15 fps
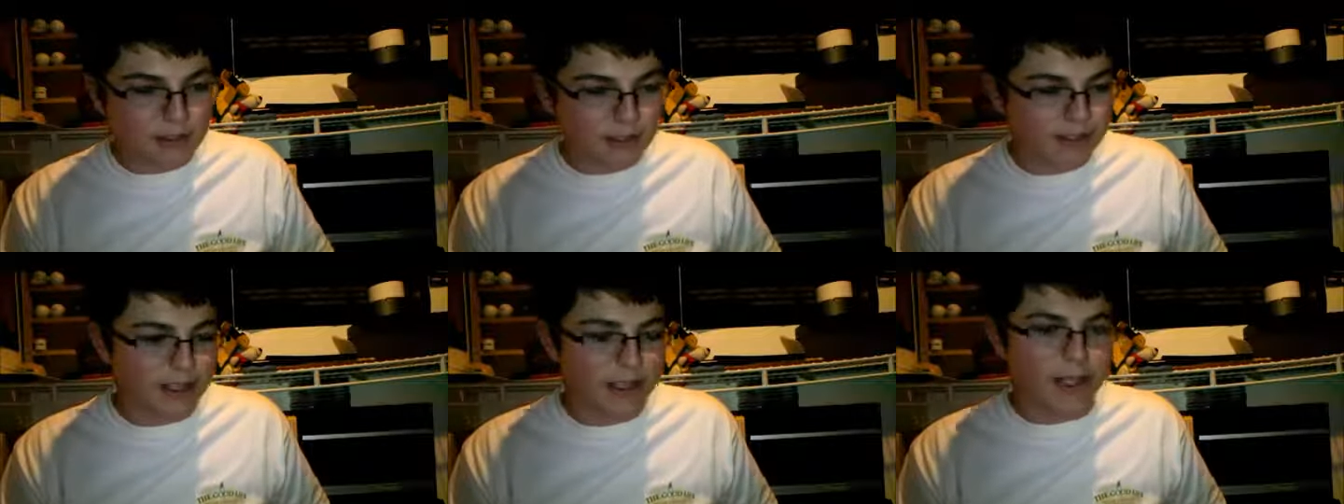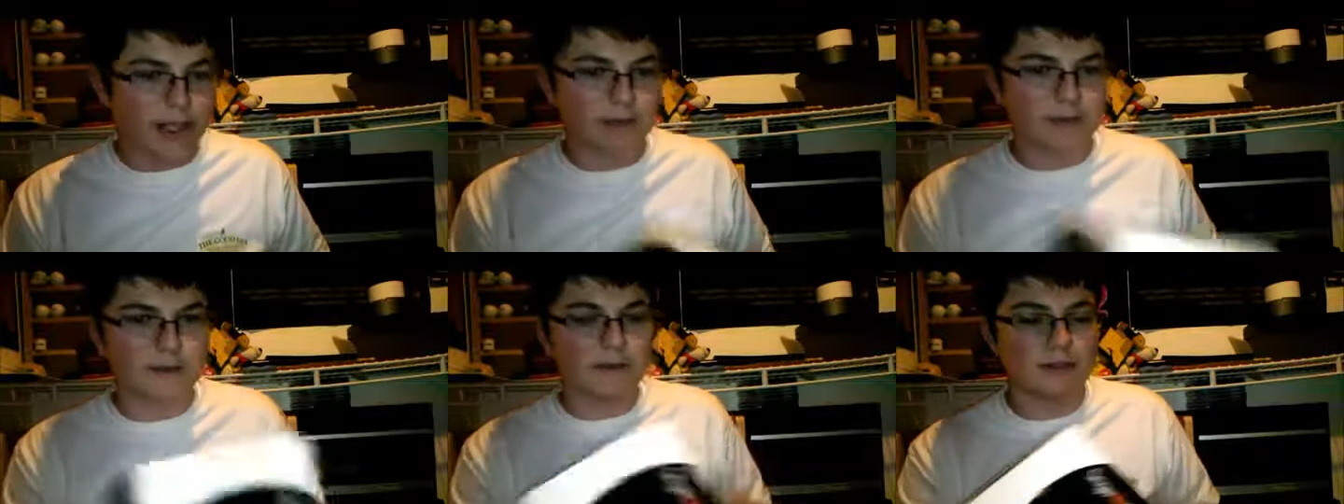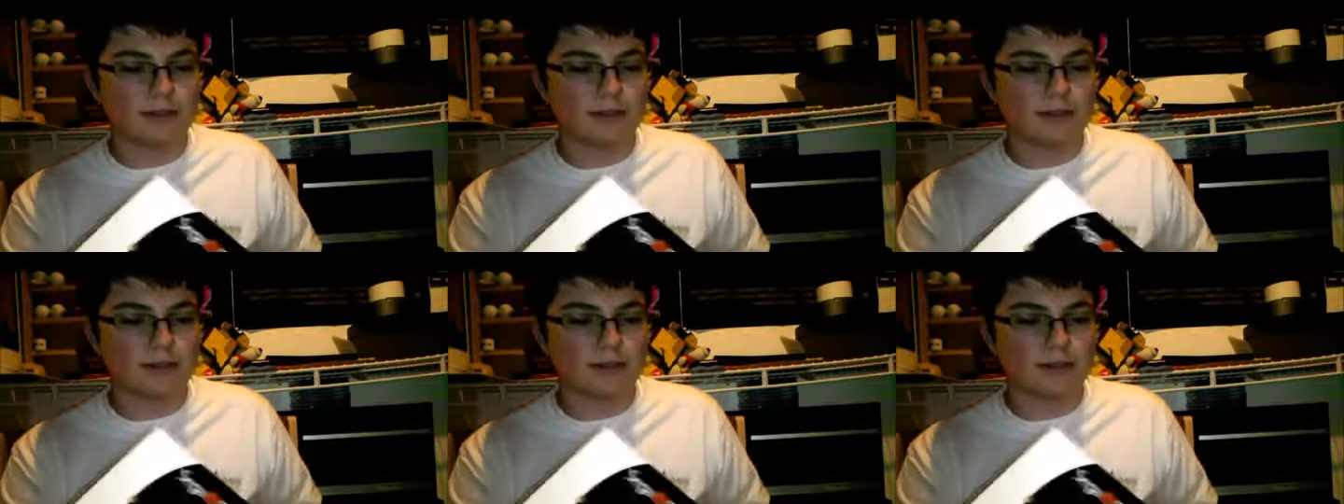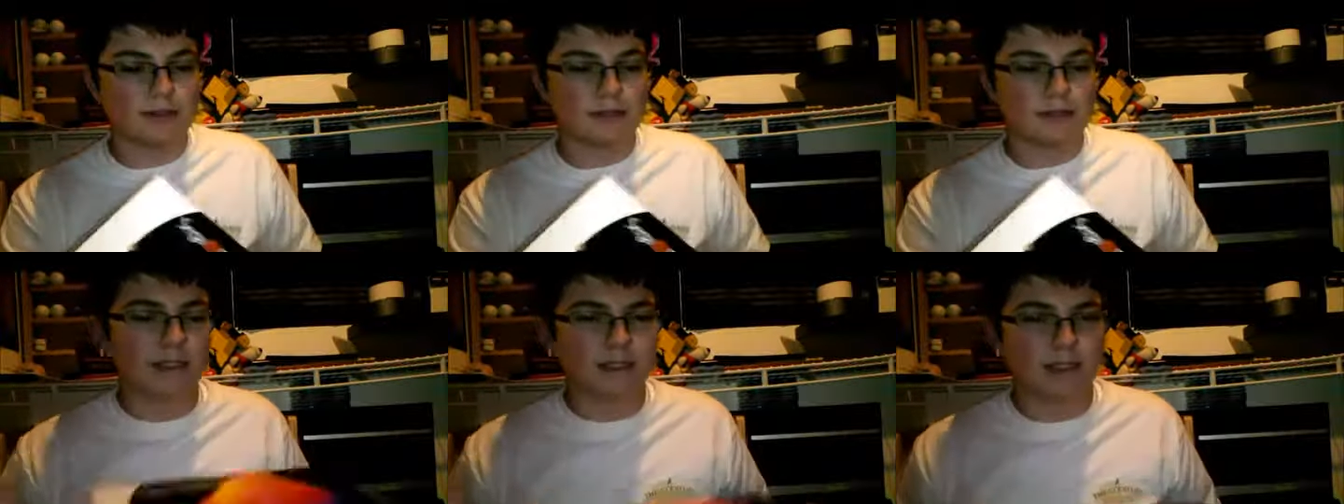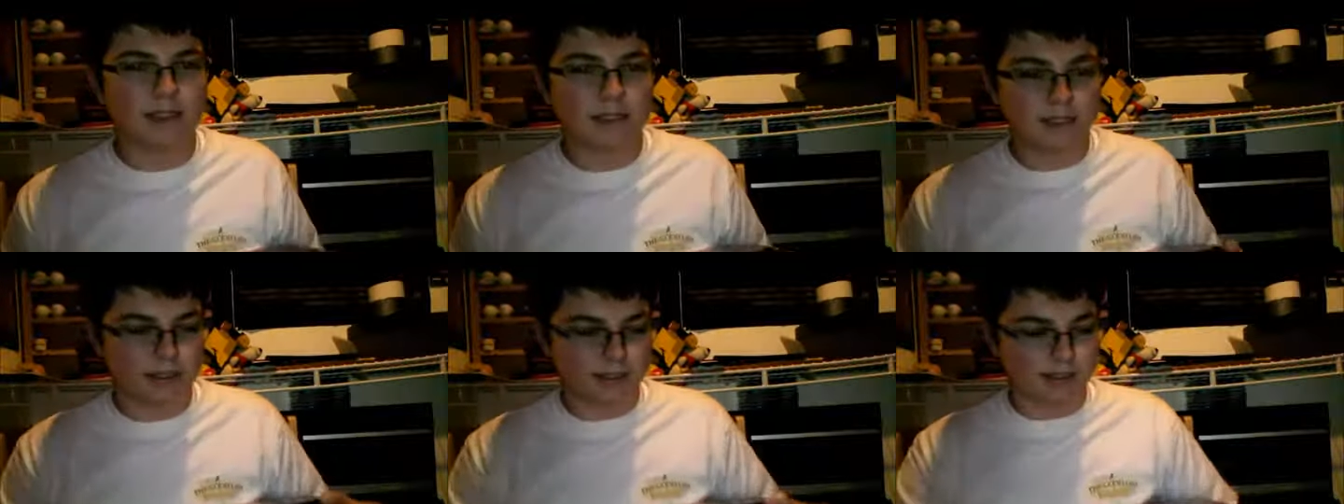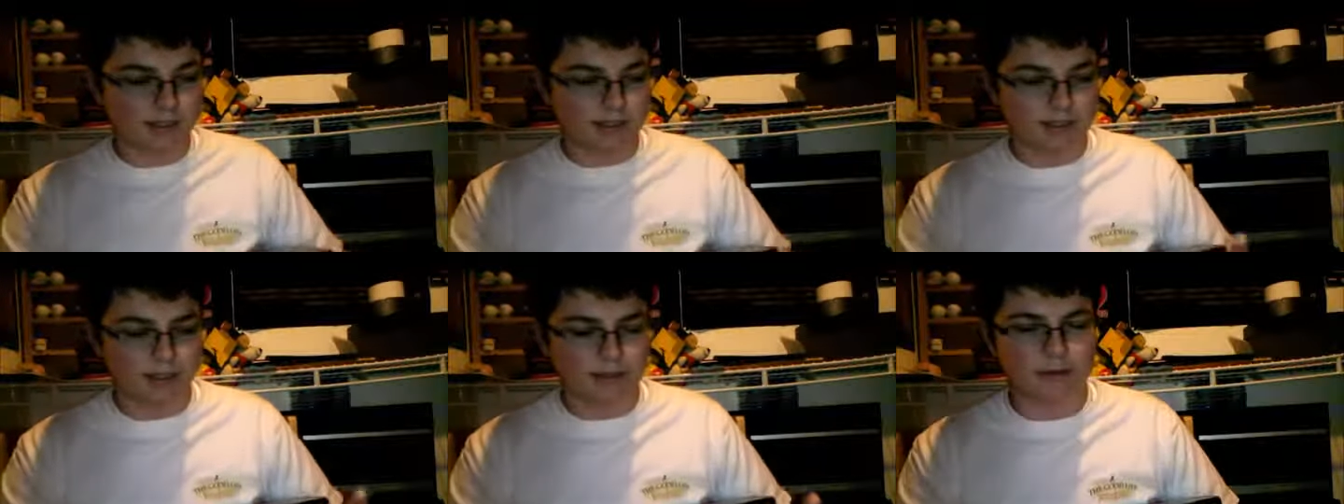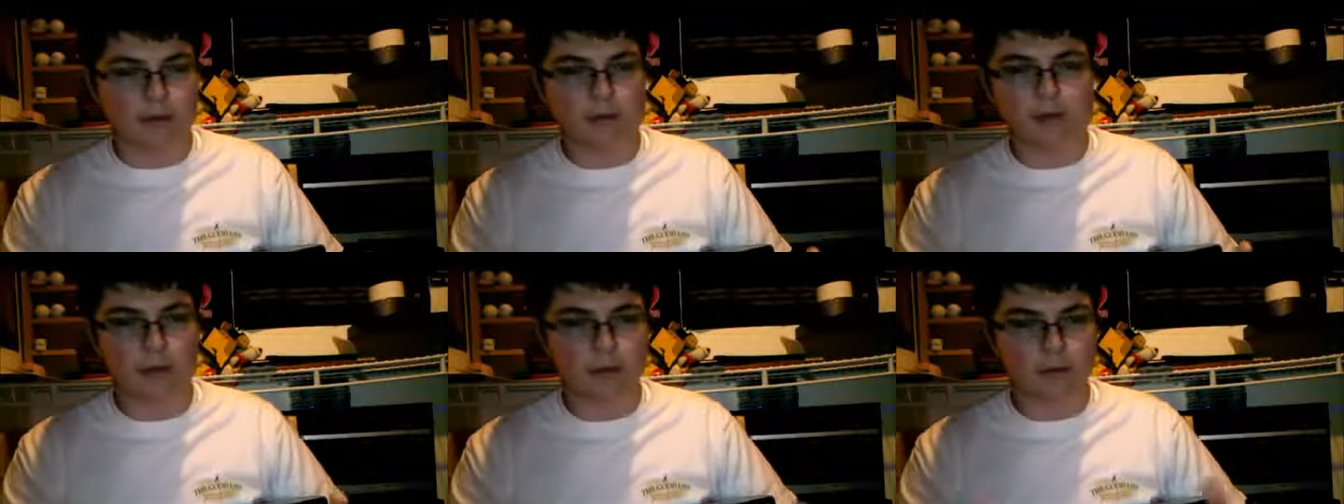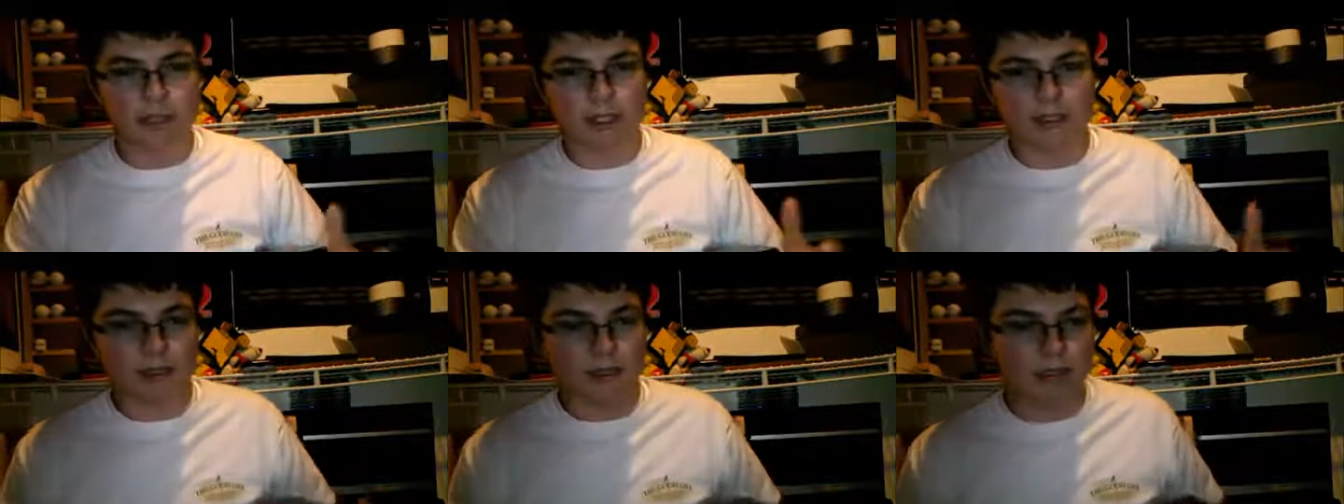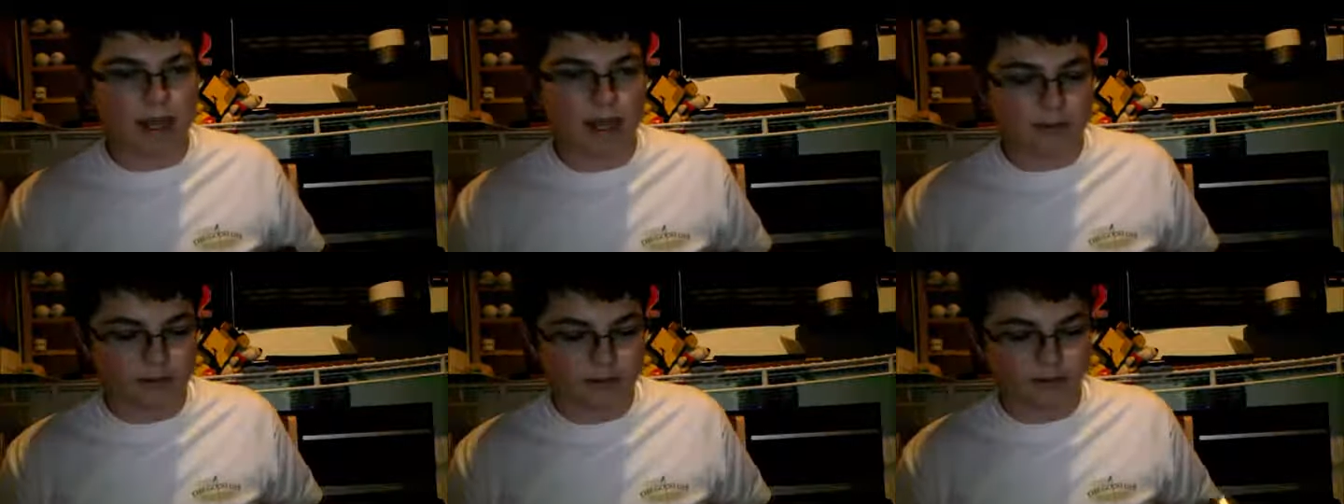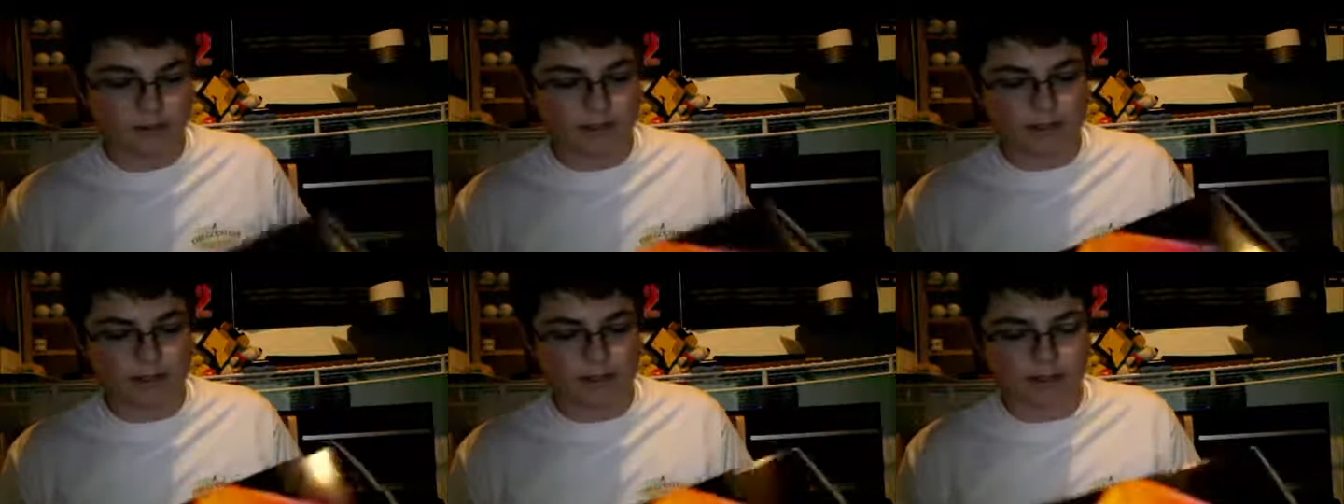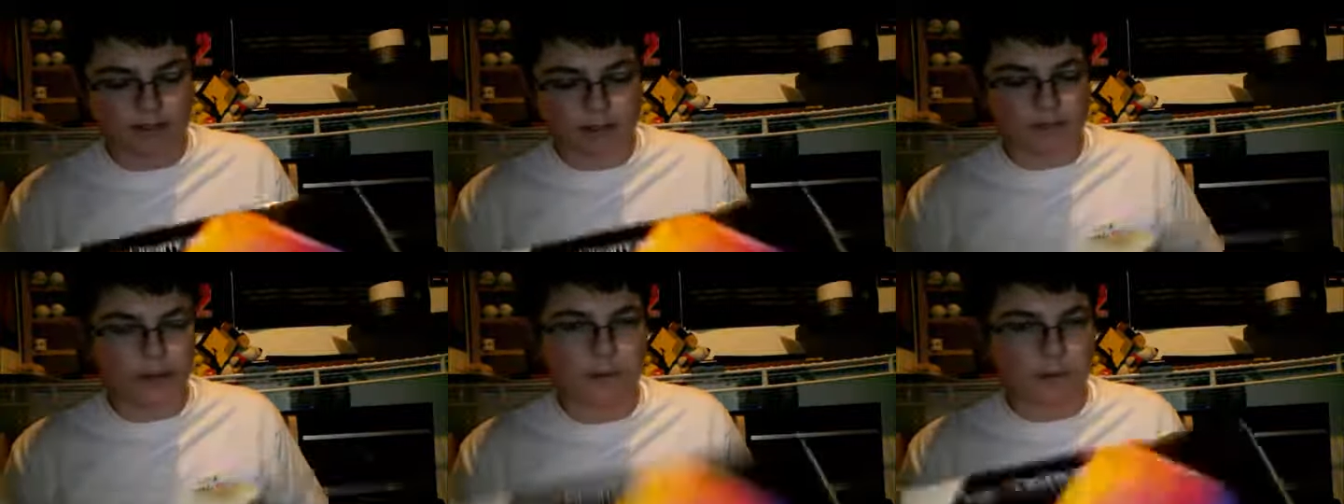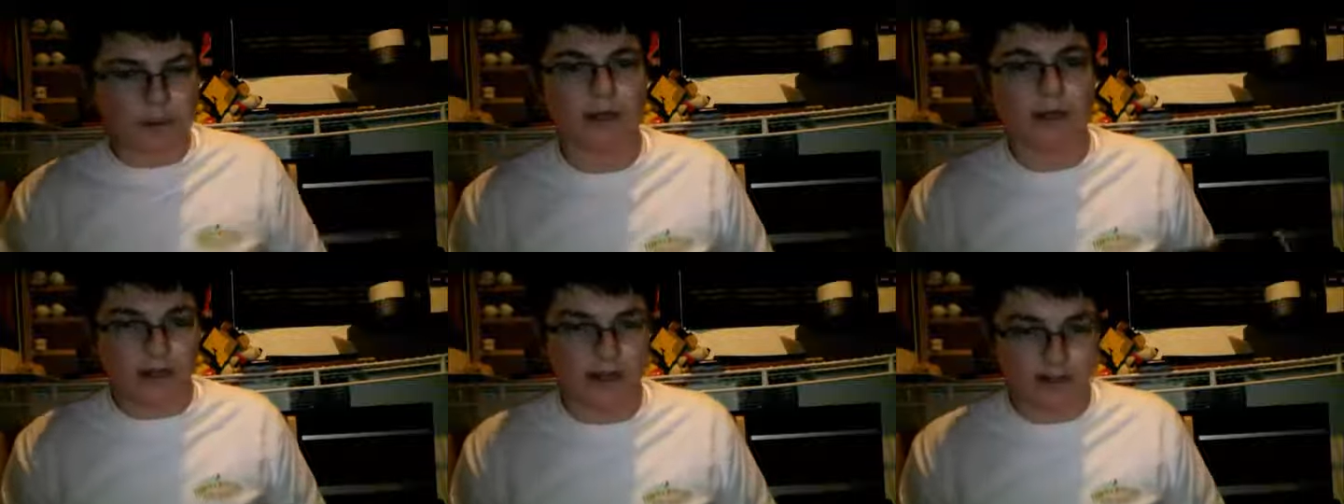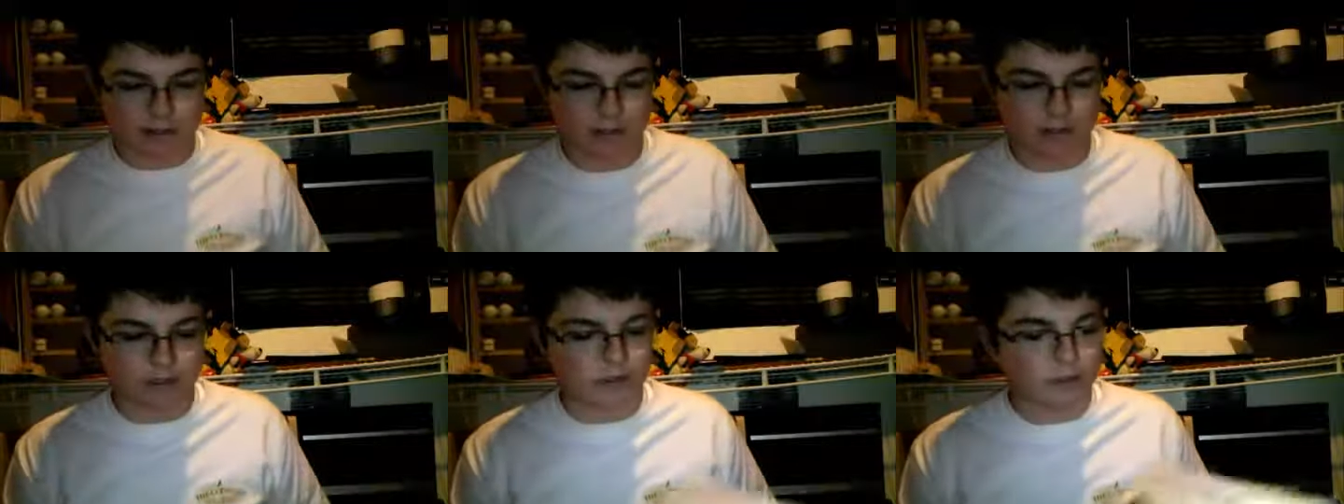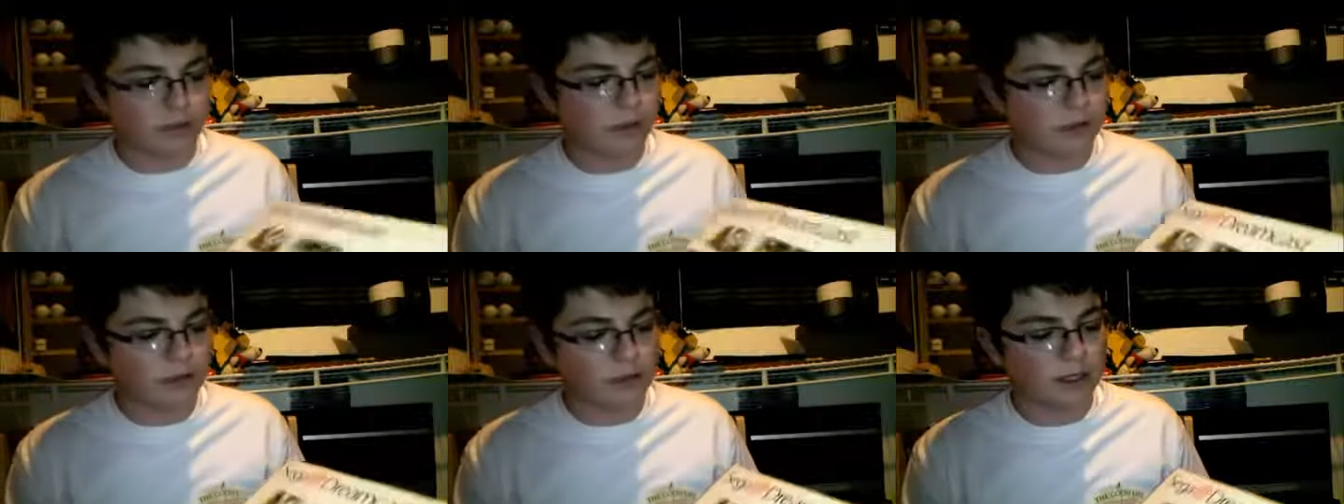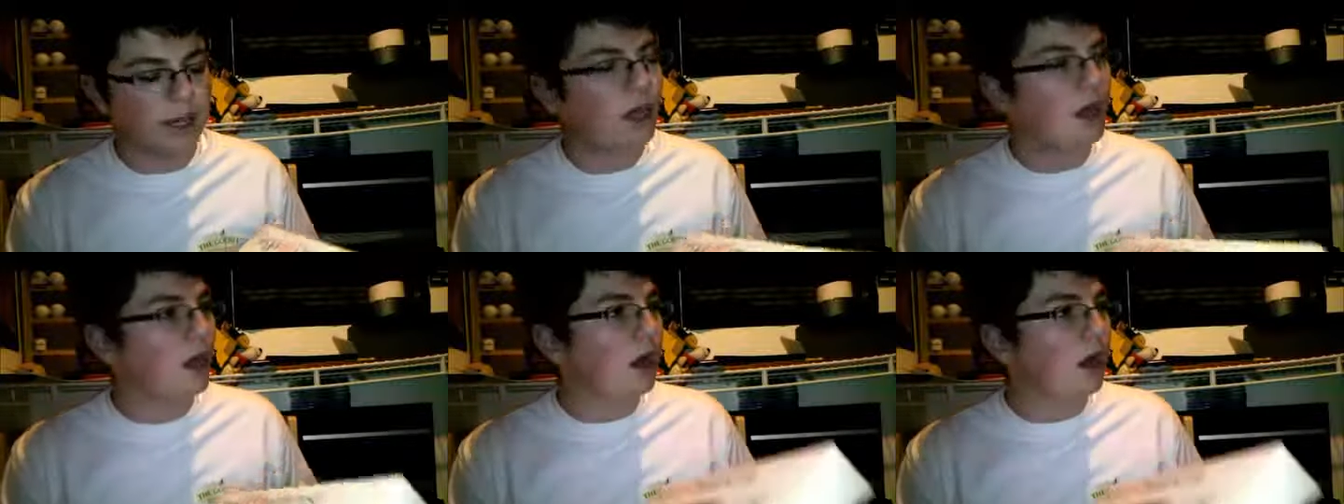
like, the innards of the box, like, the, like, the, the molding that the console fits in, so if I put it in here, it's just loose,